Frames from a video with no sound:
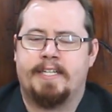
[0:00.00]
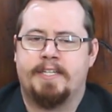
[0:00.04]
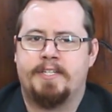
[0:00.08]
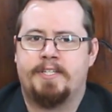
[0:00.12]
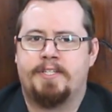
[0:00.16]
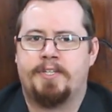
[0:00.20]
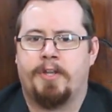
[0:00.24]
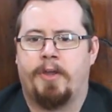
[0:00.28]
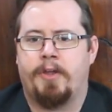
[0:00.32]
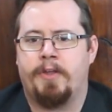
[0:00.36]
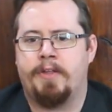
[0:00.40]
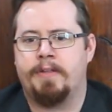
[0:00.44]
and
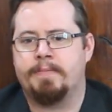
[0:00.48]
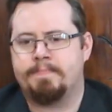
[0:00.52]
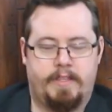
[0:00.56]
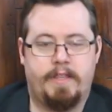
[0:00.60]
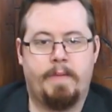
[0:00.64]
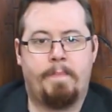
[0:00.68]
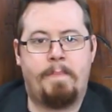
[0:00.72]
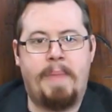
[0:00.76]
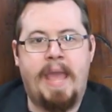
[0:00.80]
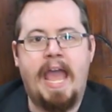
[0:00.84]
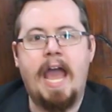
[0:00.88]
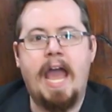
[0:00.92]
so
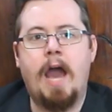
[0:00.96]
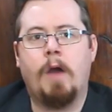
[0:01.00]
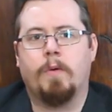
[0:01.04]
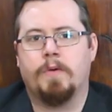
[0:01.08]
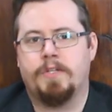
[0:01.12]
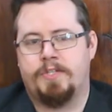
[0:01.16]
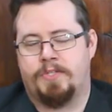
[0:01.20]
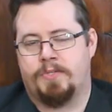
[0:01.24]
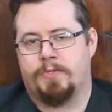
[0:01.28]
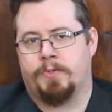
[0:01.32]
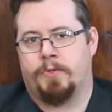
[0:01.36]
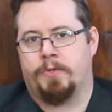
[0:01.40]
the
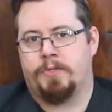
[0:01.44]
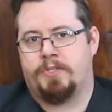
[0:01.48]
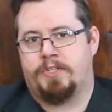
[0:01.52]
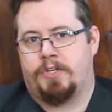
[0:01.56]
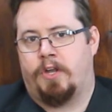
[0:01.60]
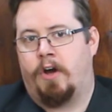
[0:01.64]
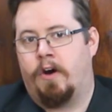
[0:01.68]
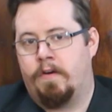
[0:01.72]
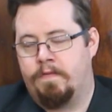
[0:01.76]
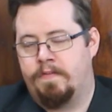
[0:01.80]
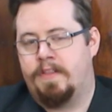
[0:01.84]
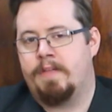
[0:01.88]
power
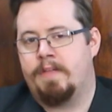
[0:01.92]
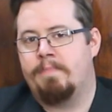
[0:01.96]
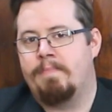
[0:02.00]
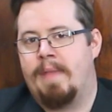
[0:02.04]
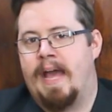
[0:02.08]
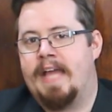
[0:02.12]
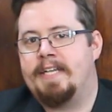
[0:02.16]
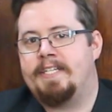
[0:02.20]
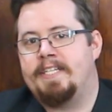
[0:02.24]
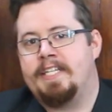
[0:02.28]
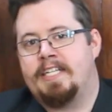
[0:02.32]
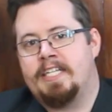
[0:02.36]
source of the
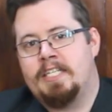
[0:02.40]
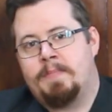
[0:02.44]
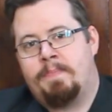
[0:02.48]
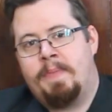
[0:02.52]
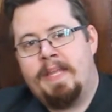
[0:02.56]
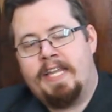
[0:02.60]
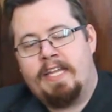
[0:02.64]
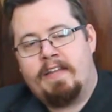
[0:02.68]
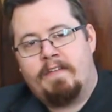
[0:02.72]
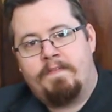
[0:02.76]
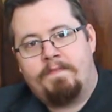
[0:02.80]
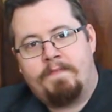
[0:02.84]
magic is
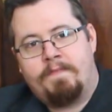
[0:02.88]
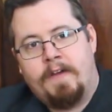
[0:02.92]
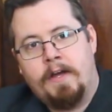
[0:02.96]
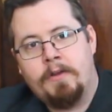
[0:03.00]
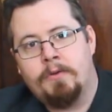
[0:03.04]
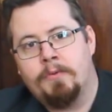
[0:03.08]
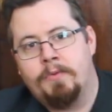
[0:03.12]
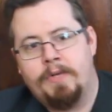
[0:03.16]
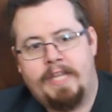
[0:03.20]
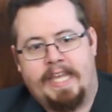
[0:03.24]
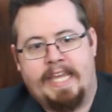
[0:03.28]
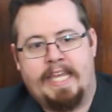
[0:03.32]
being
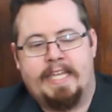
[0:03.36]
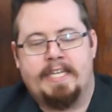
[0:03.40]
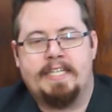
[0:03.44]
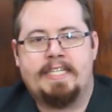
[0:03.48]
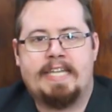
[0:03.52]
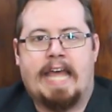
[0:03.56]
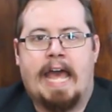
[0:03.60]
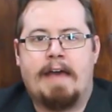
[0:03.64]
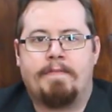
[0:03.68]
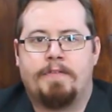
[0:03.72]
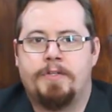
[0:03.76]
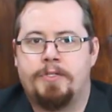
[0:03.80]
funneled in
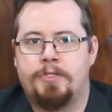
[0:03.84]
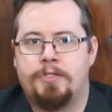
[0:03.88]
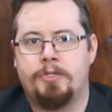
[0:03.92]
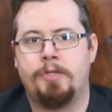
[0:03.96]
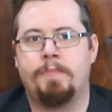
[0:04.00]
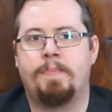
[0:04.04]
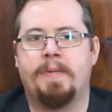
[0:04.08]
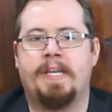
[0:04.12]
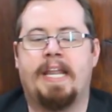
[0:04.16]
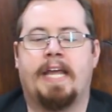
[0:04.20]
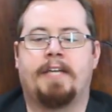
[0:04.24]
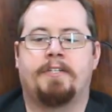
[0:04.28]
to have a
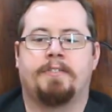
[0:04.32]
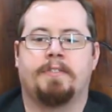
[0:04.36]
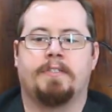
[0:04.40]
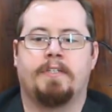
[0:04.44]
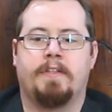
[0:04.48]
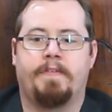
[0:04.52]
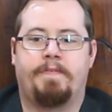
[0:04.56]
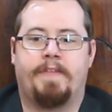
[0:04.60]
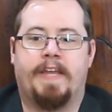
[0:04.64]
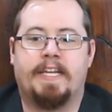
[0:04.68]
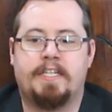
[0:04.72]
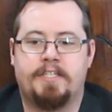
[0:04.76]

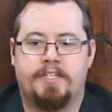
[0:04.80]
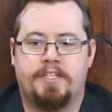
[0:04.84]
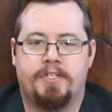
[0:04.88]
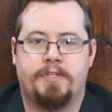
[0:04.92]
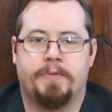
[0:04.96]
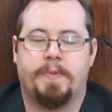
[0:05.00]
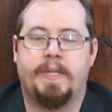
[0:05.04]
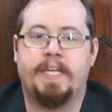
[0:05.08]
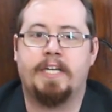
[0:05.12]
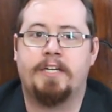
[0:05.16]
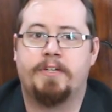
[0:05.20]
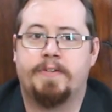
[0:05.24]
supernatural effect
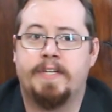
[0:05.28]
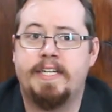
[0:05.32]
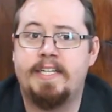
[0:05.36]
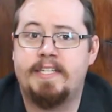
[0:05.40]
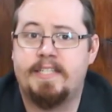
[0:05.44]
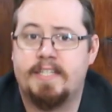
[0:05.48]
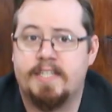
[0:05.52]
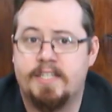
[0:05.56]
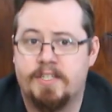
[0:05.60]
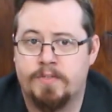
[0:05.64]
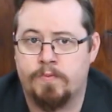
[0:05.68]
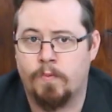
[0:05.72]
to
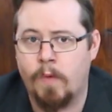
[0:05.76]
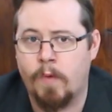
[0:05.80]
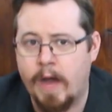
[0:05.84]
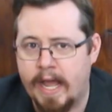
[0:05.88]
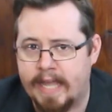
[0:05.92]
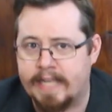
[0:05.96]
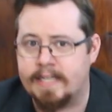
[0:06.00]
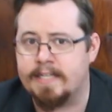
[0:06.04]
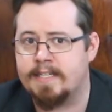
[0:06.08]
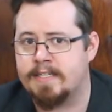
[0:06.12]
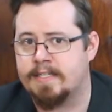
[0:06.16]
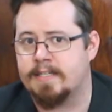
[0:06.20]
increase his
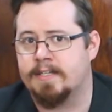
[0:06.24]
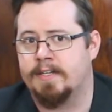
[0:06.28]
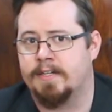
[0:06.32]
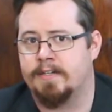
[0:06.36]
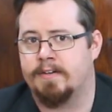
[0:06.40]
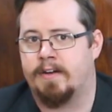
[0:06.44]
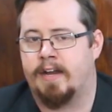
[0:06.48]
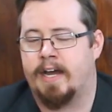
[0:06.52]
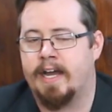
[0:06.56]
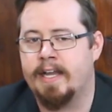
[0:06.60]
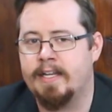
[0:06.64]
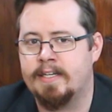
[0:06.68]
weight,
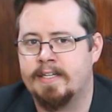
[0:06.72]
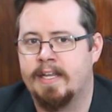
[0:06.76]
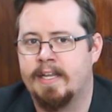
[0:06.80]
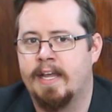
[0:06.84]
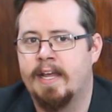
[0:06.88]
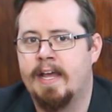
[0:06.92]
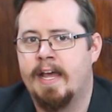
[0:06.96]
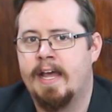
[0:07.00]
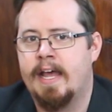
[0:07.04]
alright,